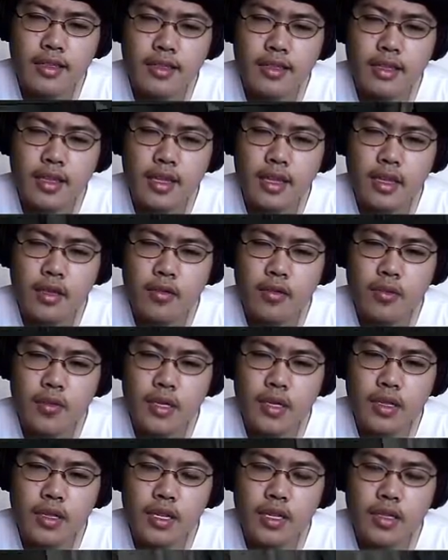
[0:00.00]
yeah, it would be a
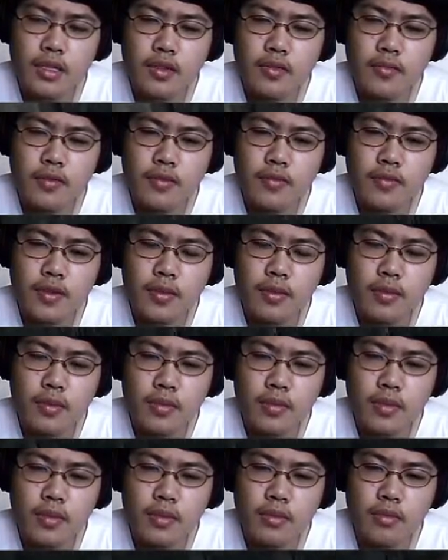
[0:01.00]
lot different from
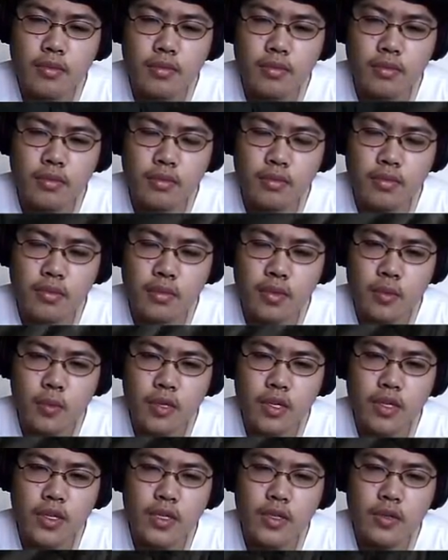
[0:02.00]
what
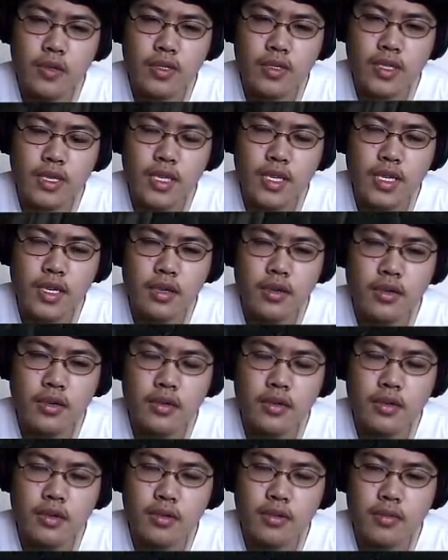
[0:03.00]
you see here.
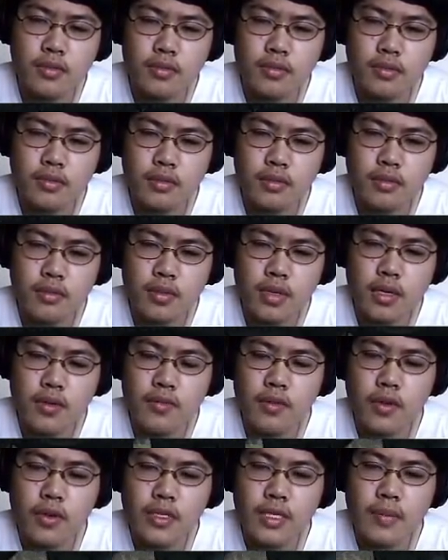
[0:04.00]
Of
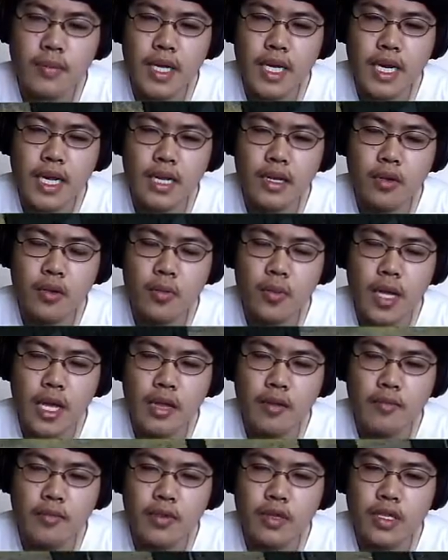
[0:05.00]
course, I might not go back
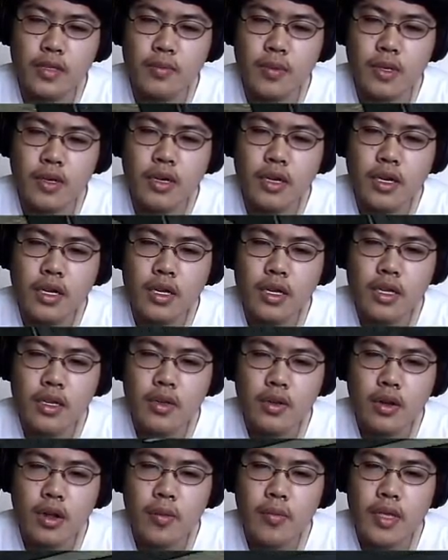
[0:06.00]
for this part.
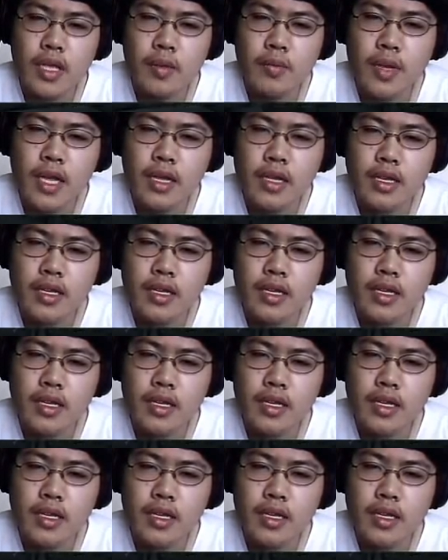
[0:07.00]
Well, I mean, I'm not going to